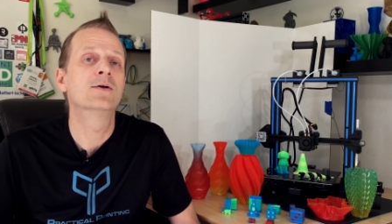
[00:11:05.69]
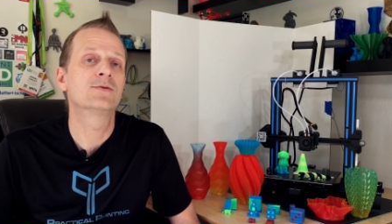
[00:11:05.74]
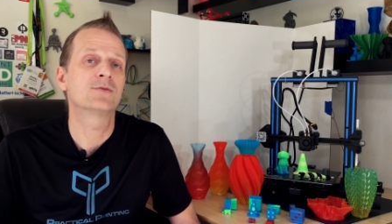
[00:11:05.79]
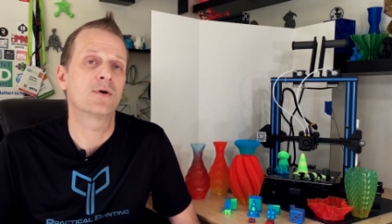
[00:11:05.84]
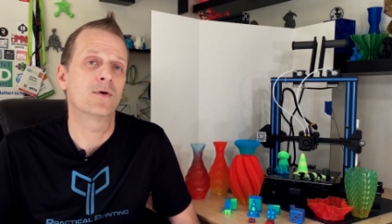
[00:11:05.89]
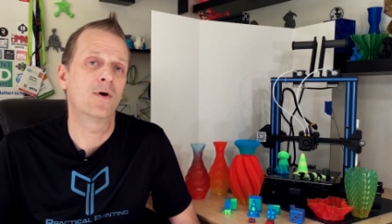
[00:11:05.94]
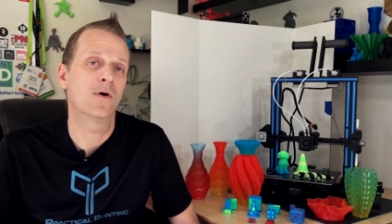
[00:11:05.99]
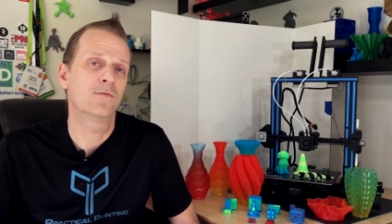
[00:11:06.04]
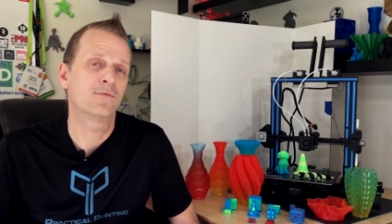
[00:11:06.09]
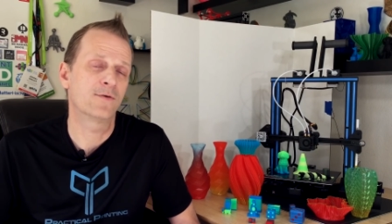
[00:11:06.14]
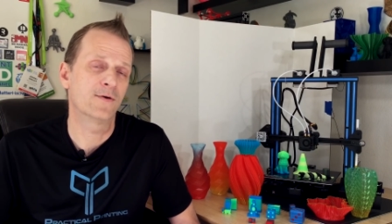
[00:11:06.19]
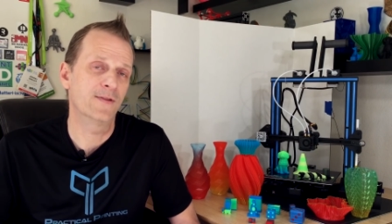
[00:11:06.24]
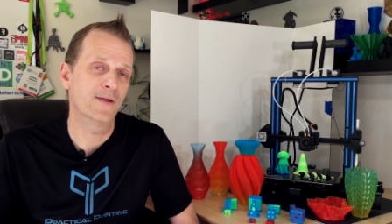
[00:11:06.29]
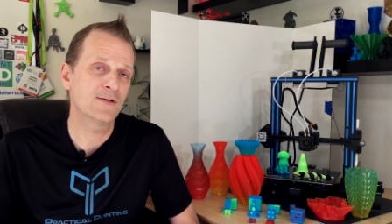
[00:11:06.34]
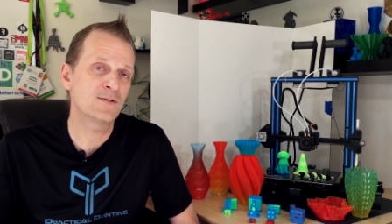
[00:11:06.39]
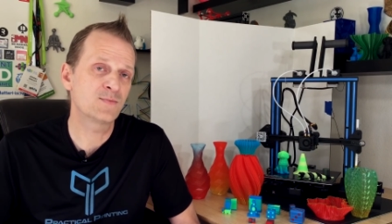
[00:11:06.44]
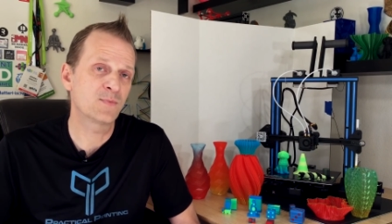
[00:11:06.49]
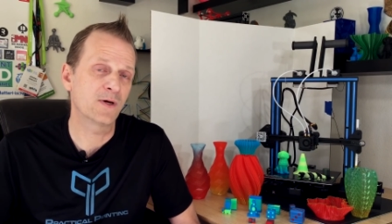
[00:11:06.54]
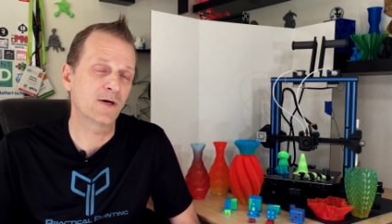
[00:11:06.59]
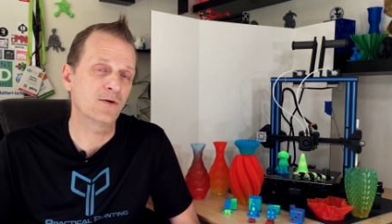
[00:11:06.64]
So for
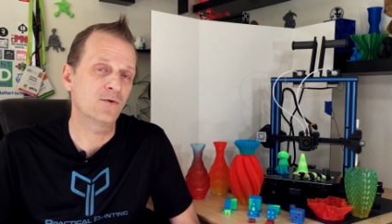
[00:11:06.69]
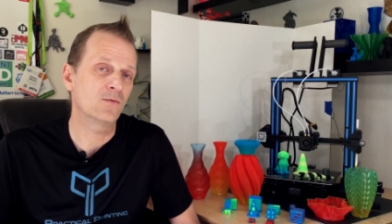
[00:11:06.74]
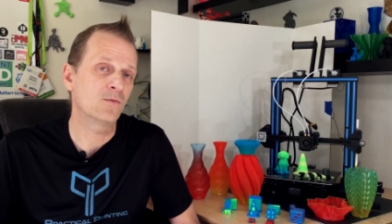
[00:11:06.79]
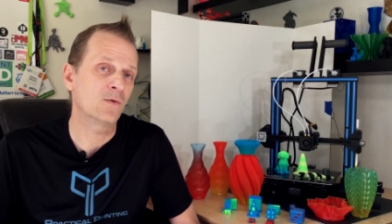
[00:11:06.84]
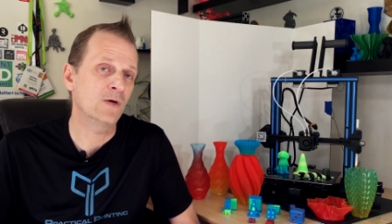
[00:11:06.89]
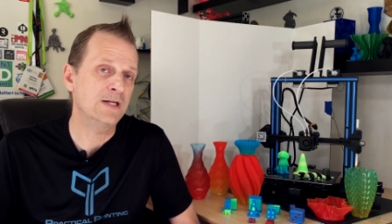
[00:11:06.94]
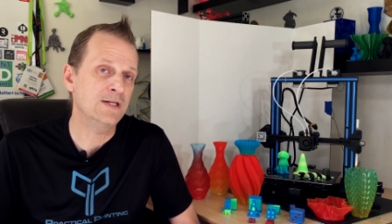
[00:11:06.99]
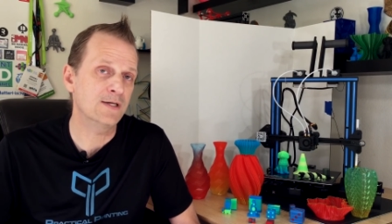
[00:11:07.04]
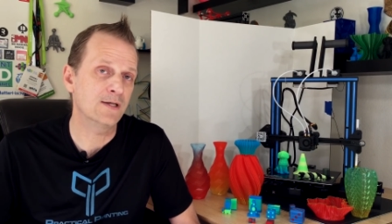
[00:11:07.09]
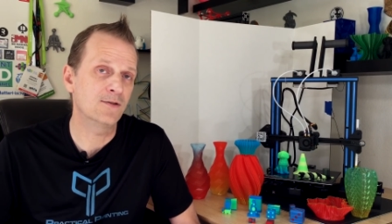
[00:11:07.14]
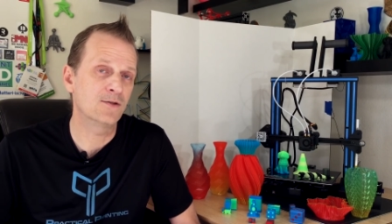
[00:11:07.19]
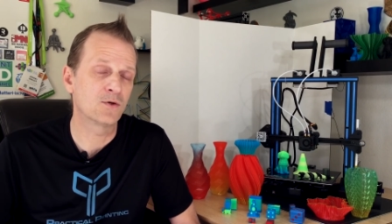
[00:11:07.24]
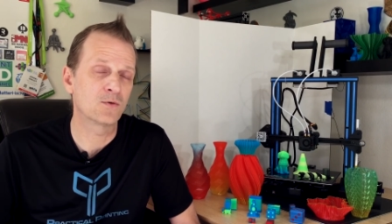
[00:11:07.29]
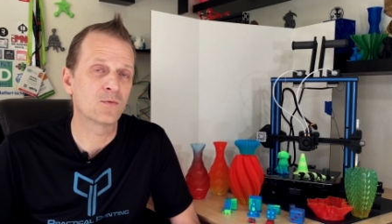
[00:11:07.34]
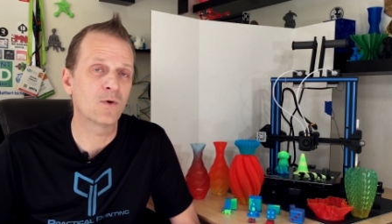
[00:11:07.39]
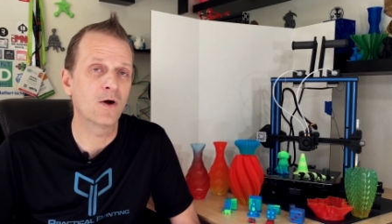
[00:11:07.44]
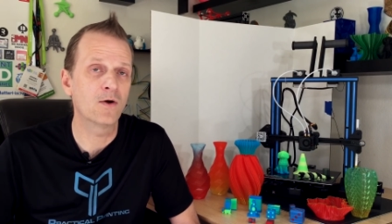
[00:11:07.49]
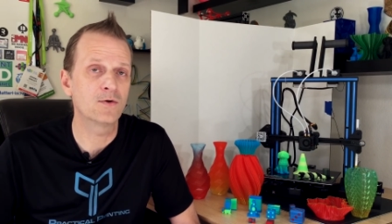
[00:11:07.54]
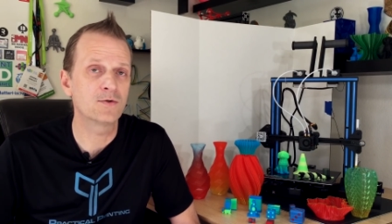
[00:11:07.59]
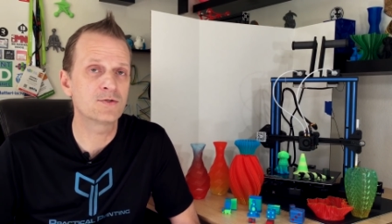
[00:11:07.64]
this print, we did the
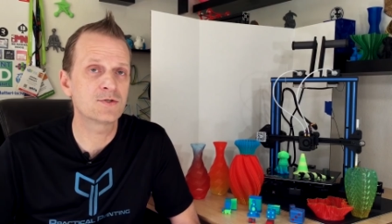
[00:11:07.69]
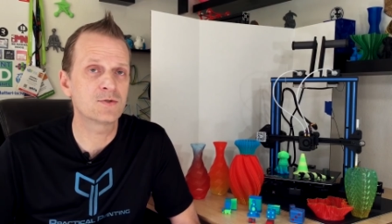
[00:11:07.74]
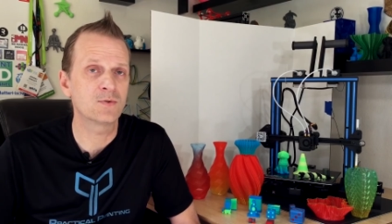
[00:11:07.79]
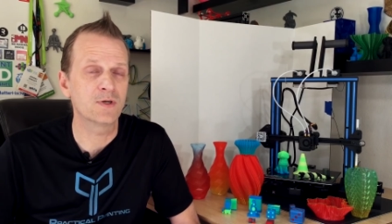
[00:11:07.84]
rose